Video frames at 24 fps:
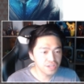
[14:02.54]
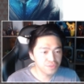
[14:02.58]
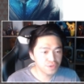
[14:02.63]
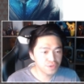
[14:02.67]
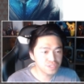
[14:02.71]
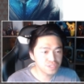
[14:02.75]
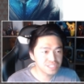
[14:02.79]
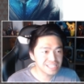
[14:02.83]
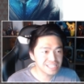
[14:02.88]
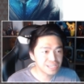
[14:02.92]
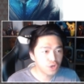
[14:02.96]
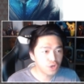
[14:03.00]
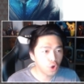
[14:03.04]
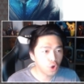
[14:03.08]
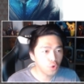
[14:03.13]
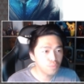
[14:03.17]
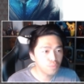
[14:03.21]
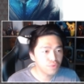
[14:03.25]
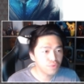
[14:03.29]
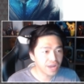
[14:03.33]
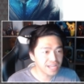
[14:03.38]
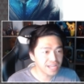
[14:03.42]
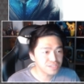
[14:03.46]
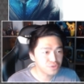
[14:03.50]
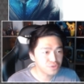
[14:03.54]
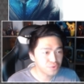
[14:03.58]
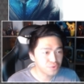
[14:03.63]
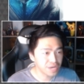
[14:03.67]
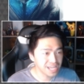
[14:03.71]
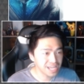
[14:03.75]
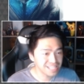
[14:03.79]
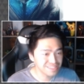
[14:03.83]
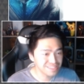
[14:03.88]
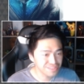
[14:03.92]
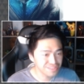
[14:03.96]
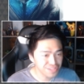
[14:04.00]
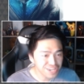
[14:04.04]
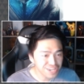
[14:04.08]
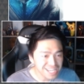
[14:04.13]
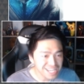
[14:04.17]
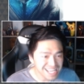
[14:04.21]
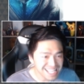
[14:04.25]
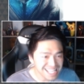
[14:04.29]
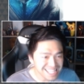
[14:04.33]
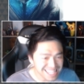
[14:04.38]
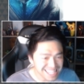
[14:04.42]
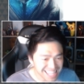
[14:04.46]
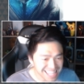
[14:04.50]
There's the Cobra and Crane. Look
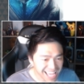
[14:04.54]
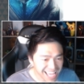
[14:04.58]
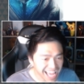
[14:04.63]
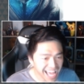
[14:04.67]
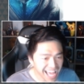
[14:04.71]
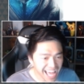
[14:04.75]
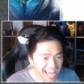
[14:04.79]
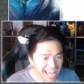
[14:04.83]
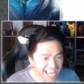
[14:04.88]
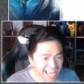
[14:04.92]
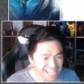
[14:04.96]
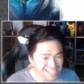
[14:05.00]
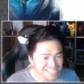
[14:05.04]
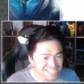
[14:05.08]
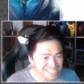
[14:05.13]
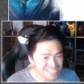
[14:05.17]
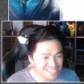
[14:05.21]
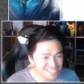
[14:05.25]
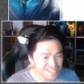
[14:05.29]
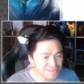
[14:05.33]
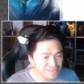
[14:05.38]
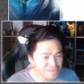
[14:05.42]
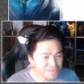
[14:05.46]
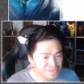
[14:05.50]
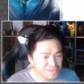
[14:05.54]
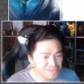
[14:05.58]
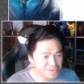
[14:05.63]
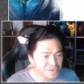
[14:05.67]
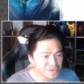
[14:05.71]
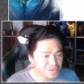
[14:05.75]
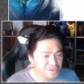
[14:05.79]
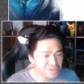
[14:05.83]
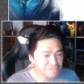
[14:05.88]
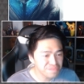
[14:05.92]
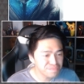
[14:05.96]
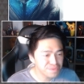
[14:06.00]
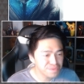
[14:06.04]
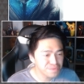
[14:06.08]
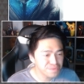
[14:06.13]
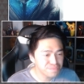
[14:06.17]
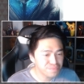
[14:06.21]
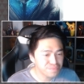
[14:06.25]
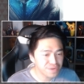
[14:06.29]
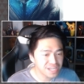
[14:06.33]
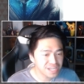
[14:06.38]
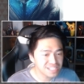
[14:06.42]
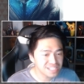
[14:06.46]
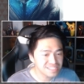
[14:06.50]
at that! It's so cool.
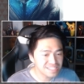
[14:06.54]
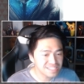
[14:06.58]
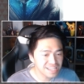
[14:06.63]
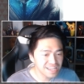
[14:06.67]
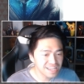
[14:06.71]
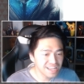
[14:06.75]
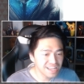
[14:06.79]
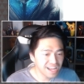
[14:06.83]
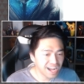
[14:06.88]
Blueprint.